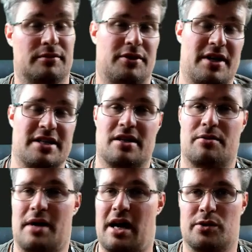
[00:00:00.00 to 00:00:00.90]
creating a
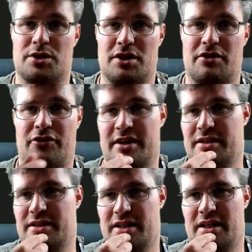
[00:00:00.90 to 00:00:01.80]
router, for
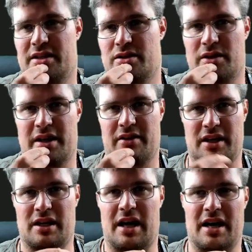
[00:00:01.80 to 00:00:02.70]
instance, or
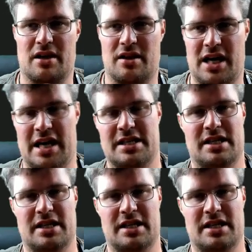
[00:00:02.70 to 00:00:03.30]
anything like that,